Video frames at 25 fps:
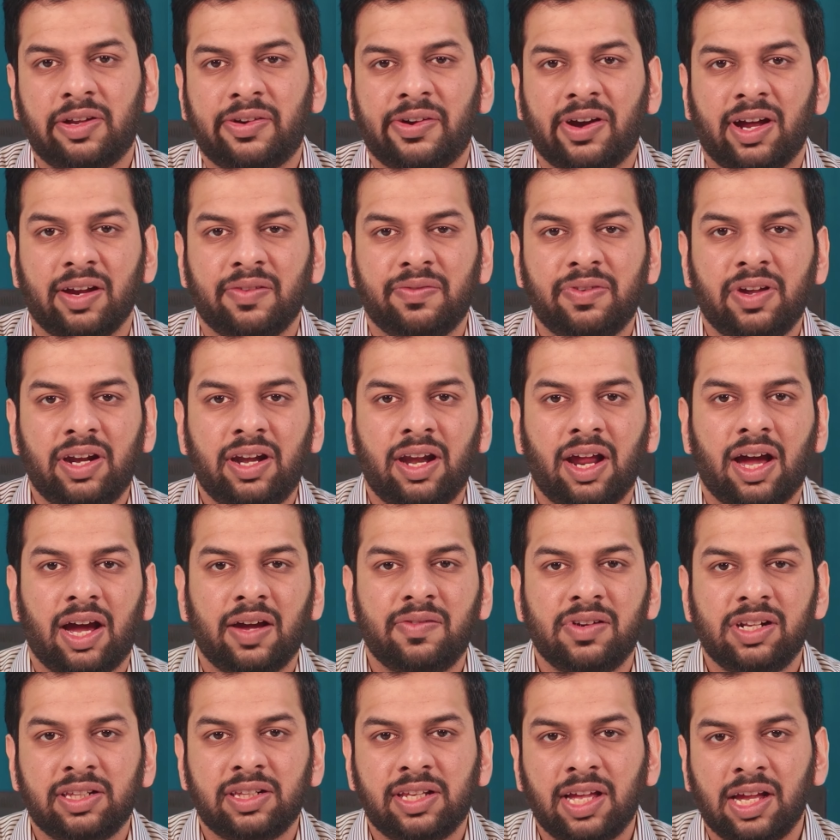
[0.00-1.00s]
the right fit, I
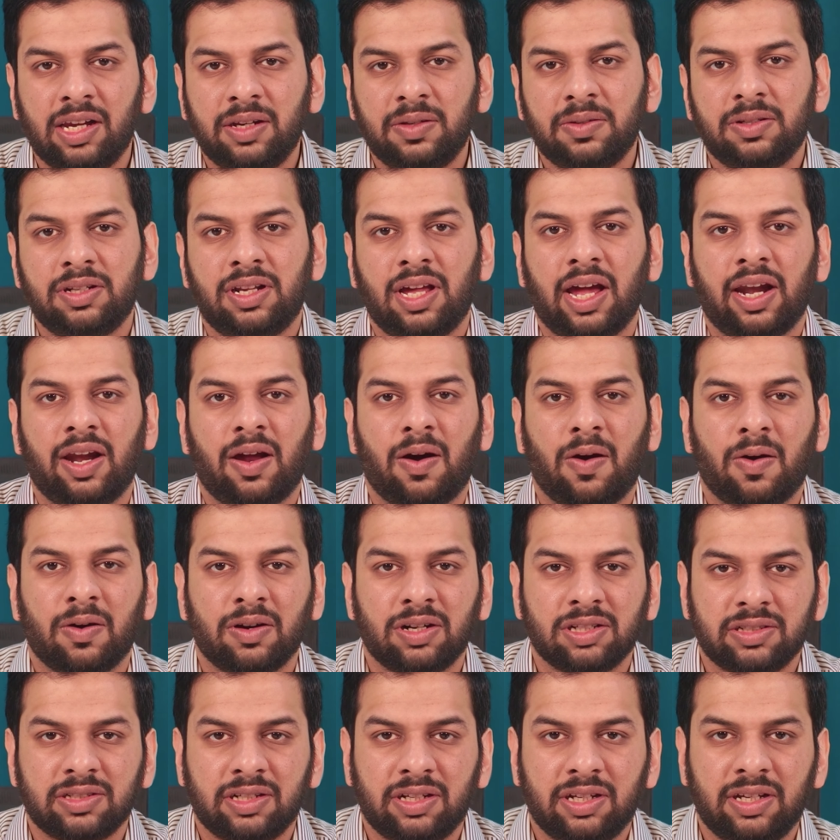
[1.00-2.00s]
will tell you that
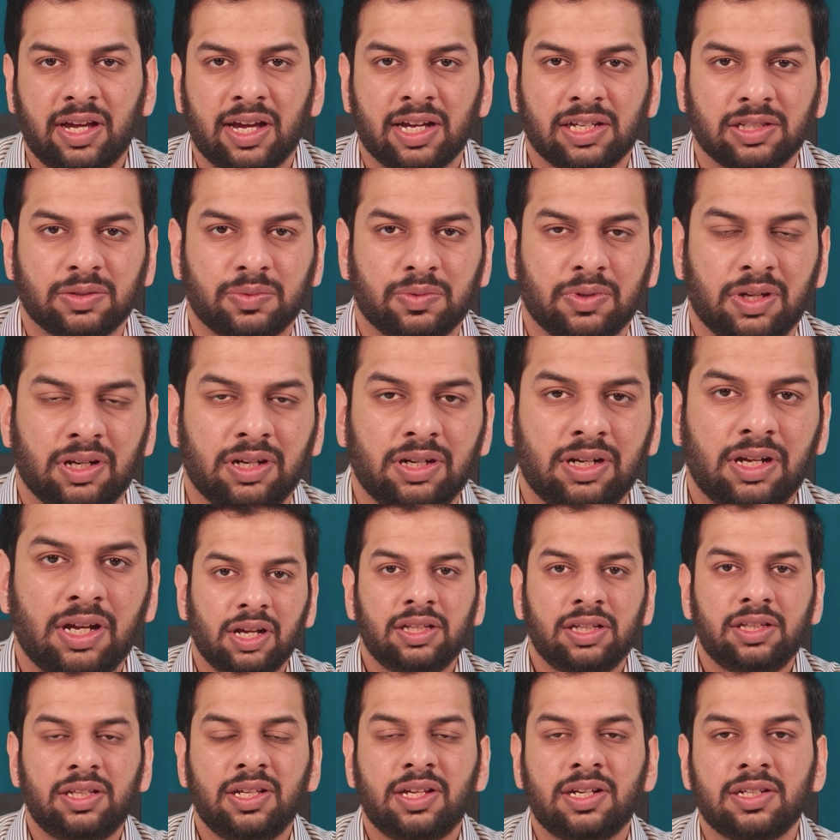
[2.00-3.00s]
honestly as well.
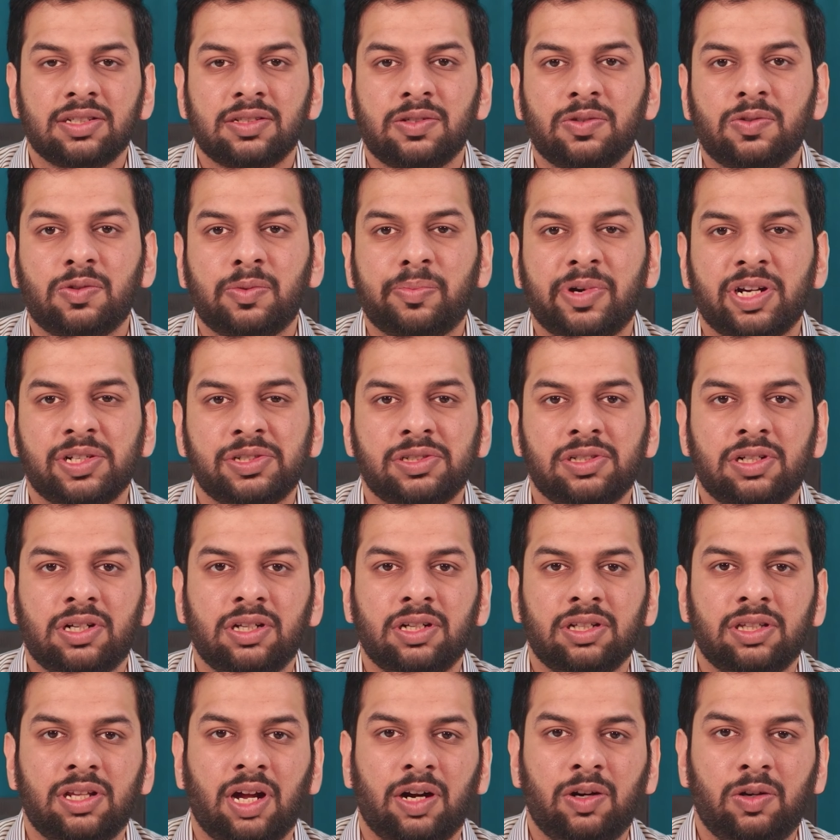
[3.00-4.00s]
There is no
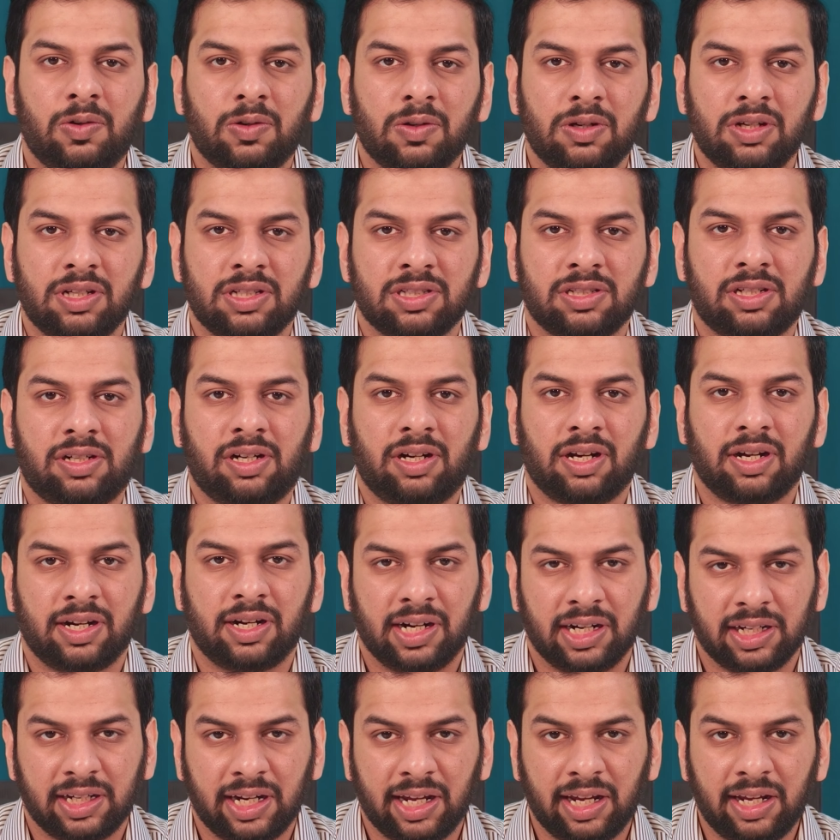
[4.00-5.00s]
pressure, the goal is
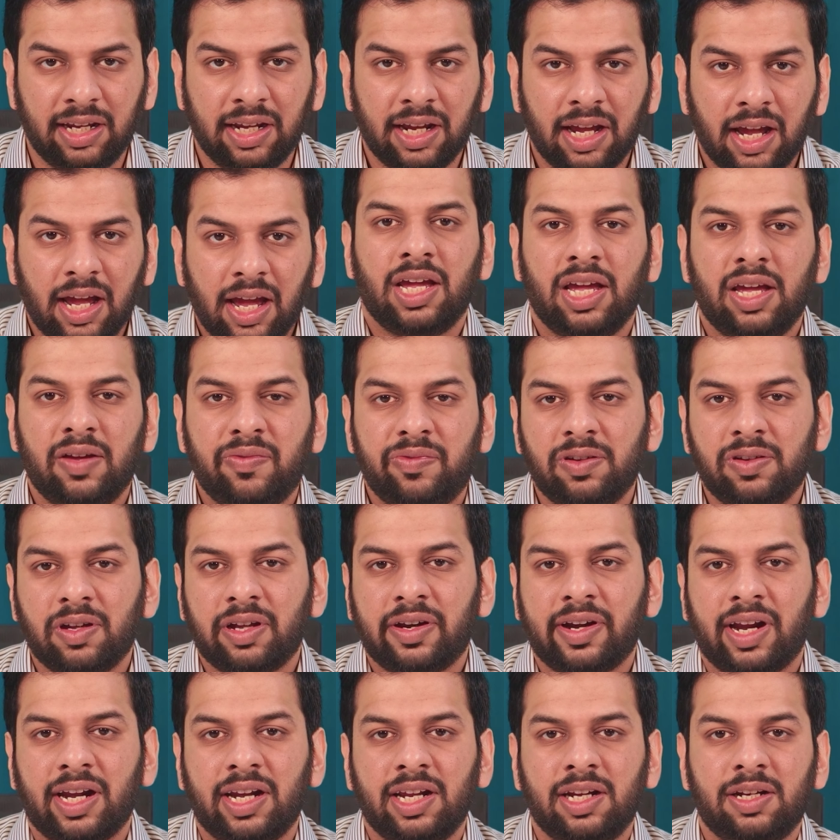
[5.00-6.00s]
clarity. If you are
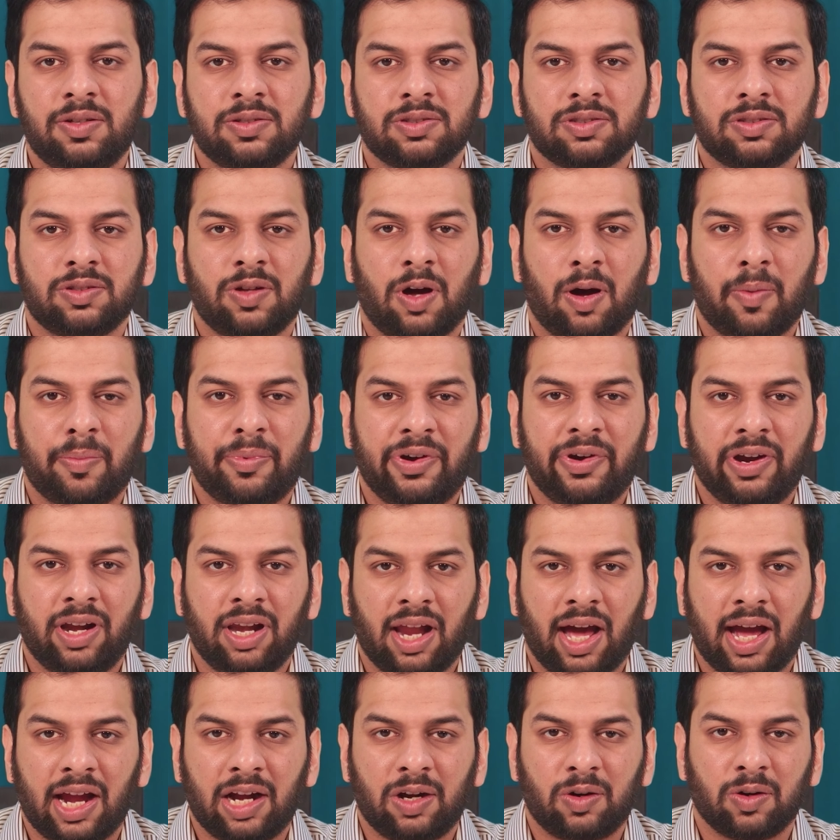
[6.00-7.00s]
ready to stop
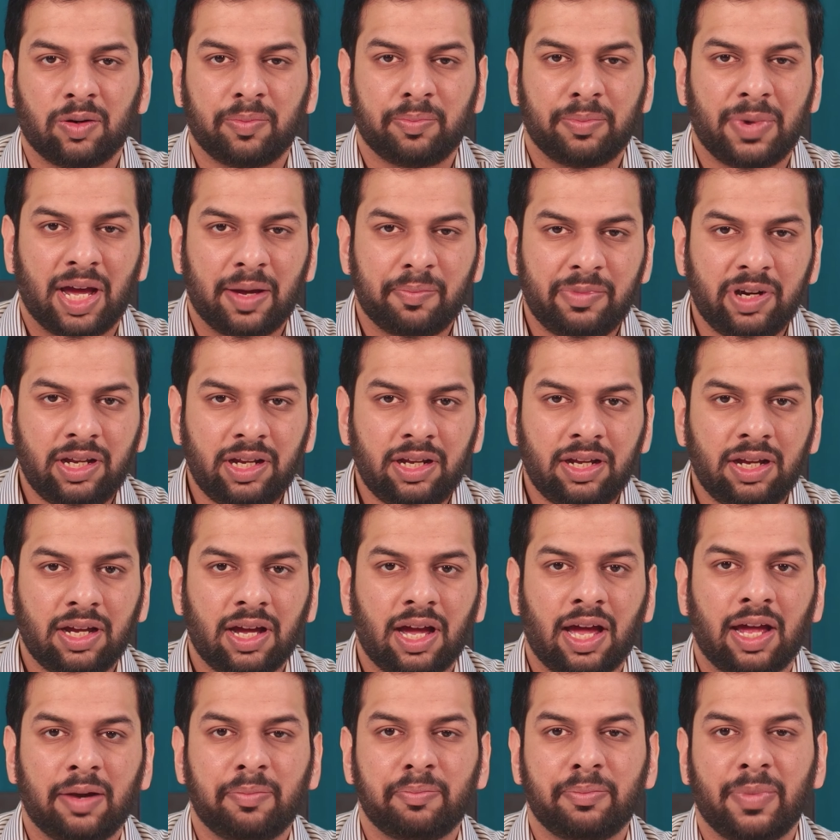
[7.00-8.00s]
relying on memory
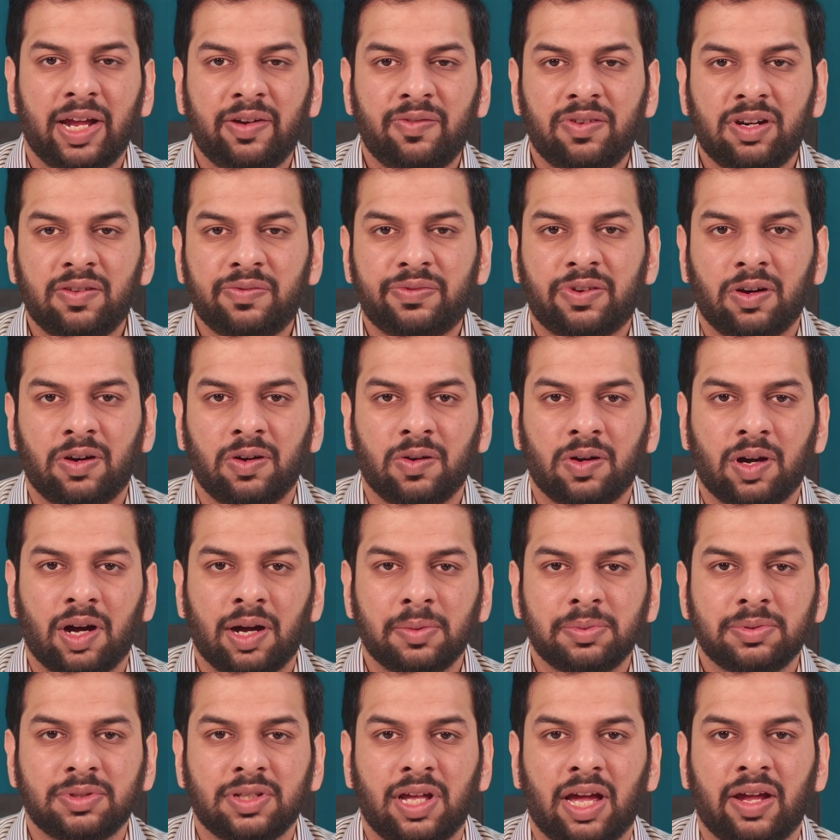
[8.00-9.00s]
and manual follow
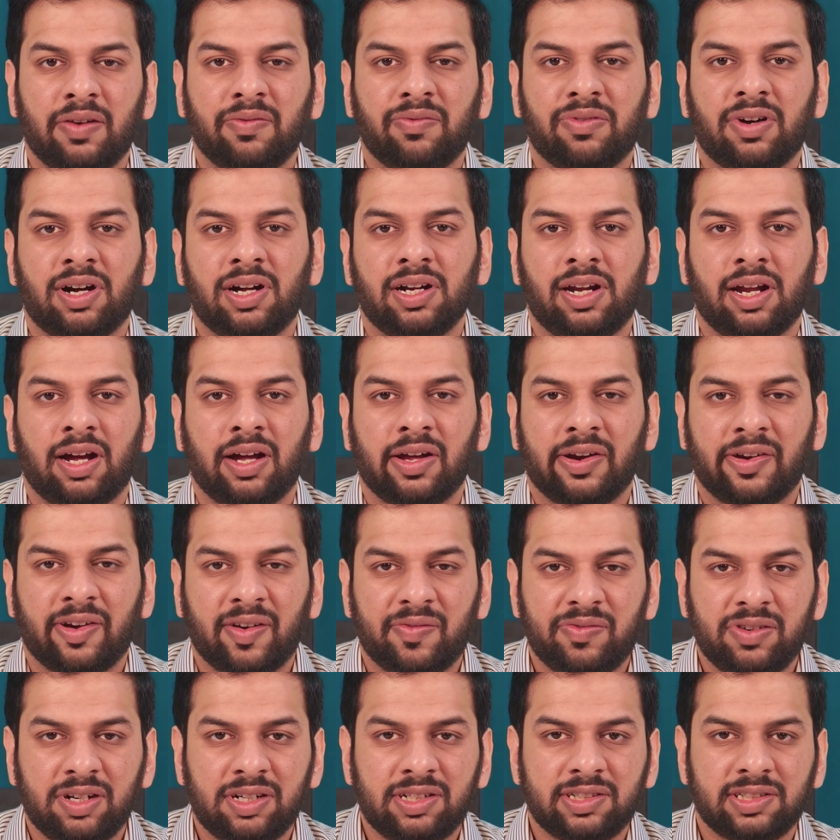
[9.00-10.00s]
ups and want a
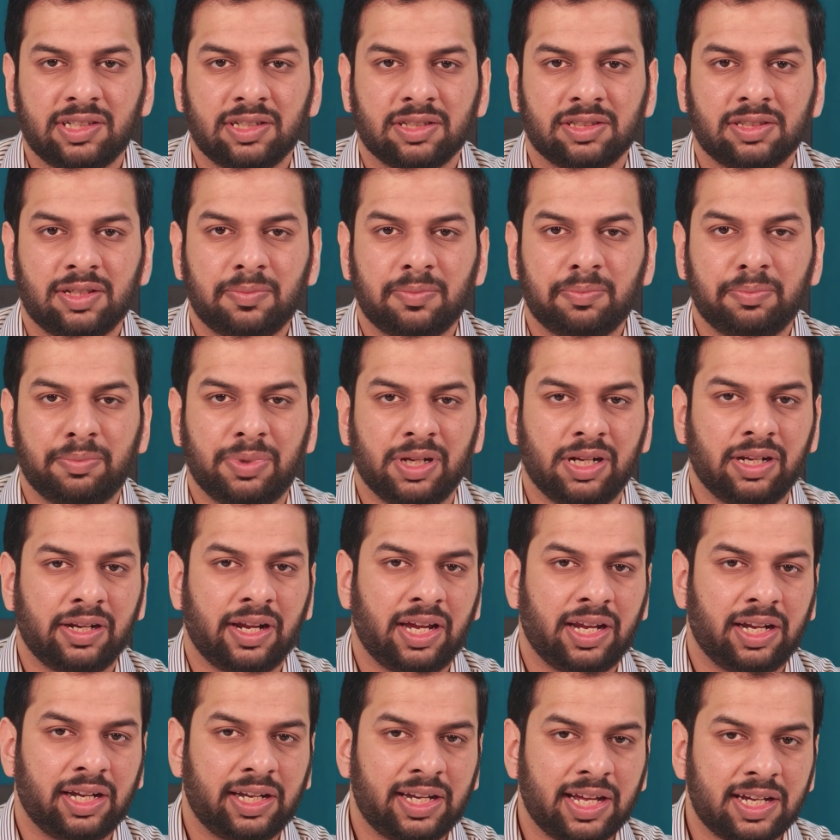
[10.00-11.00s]
referral system built
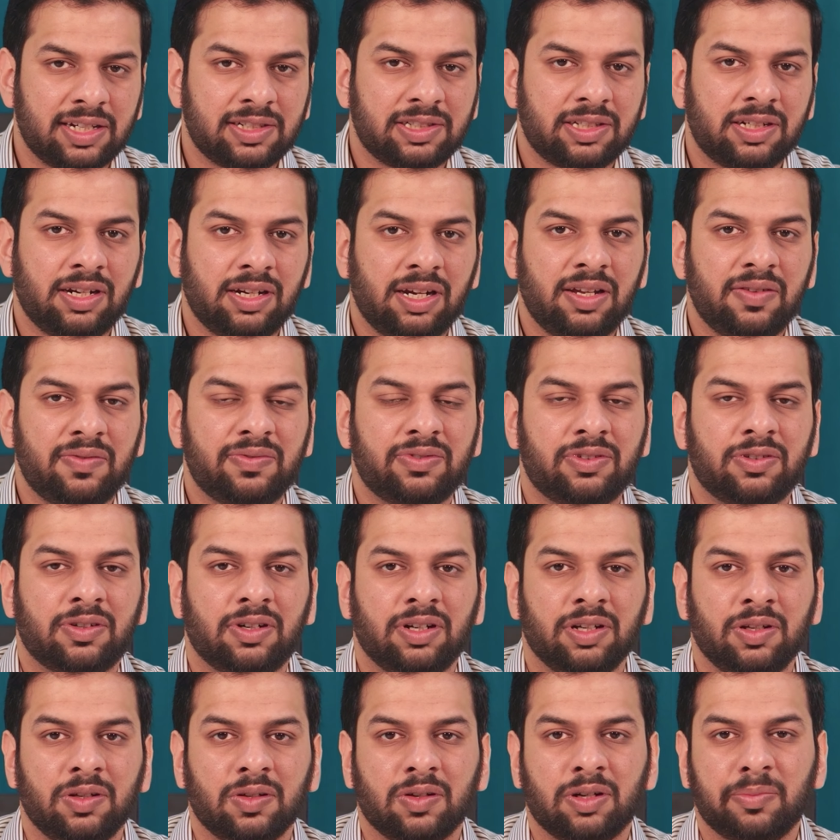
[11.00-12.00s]
intentionally
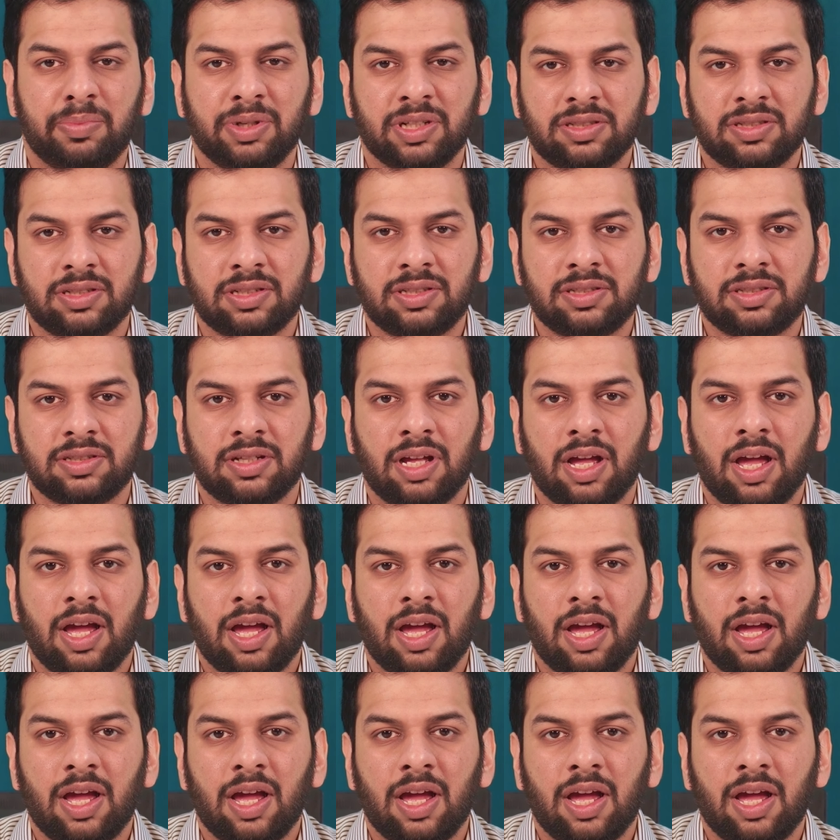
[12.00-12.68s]
for your business,